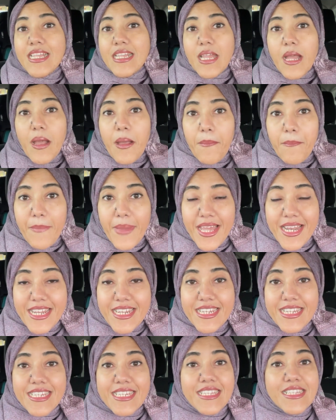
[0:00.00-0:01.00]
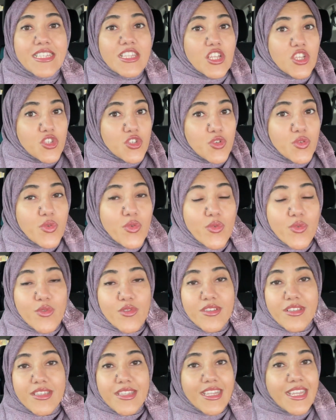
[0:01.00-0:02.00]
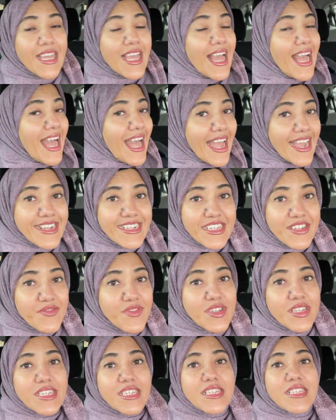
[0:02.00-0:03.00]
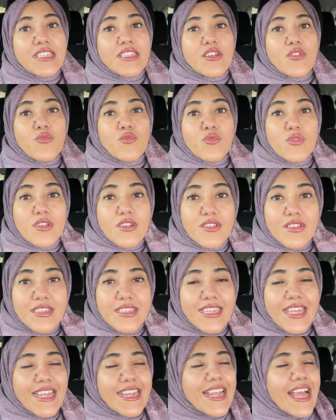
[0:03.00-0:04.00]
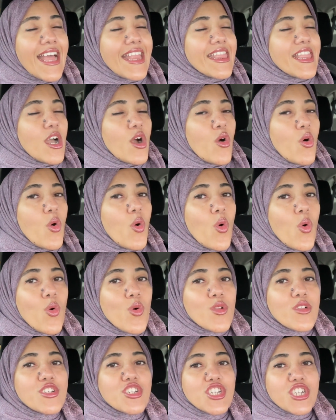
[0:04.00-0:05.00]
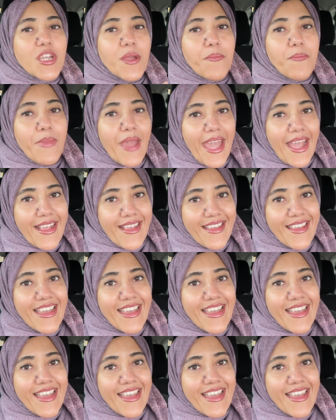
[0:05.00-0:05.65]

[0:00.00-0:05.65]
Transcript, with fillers: the amenities, the schools, the activities, the real estate, and the whole shebang.